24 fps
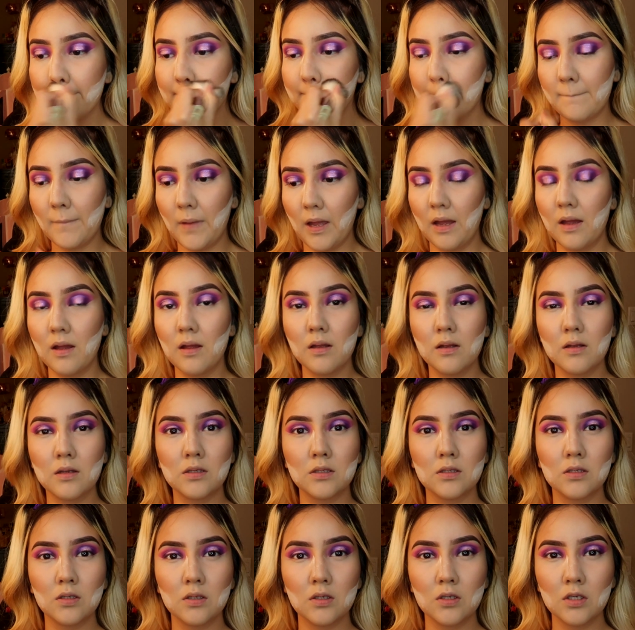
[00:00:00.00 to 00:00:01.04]
Okay,
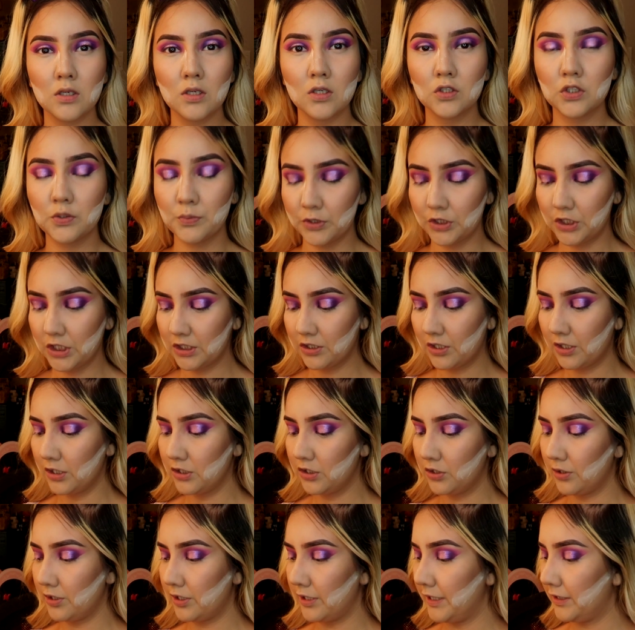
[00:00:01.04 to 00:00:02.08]
so we're just gonna do
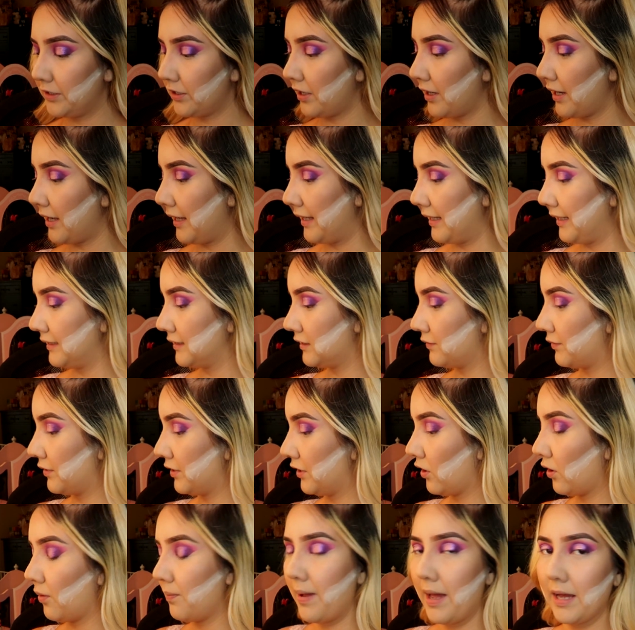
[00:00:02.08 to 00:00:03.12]
underneath our eyes. We're gonna
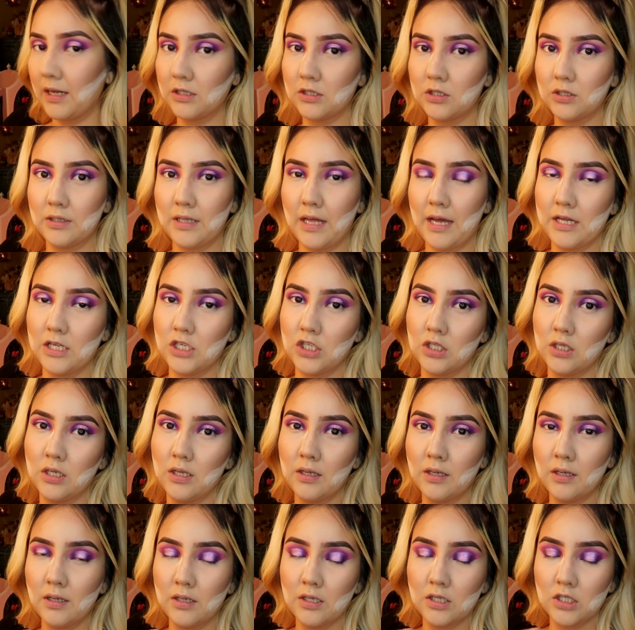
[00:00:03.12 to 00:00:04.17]
go back to that
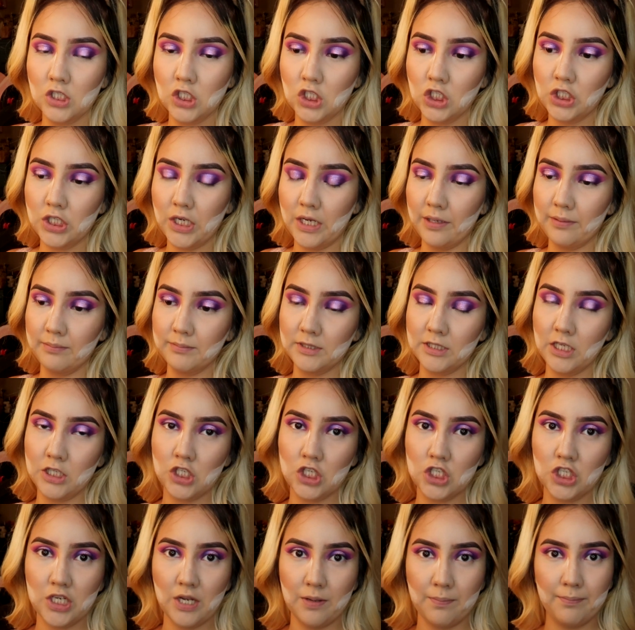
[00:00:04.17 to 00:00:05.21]
gem, such a
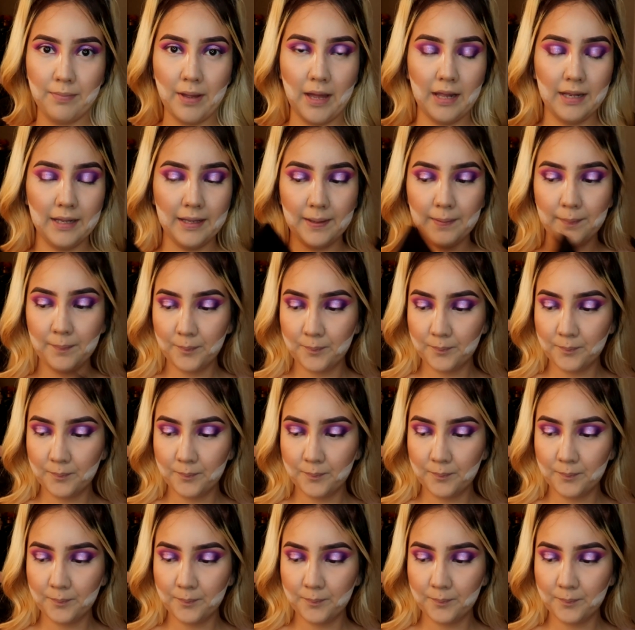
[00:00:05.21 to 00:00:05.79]
gem palette.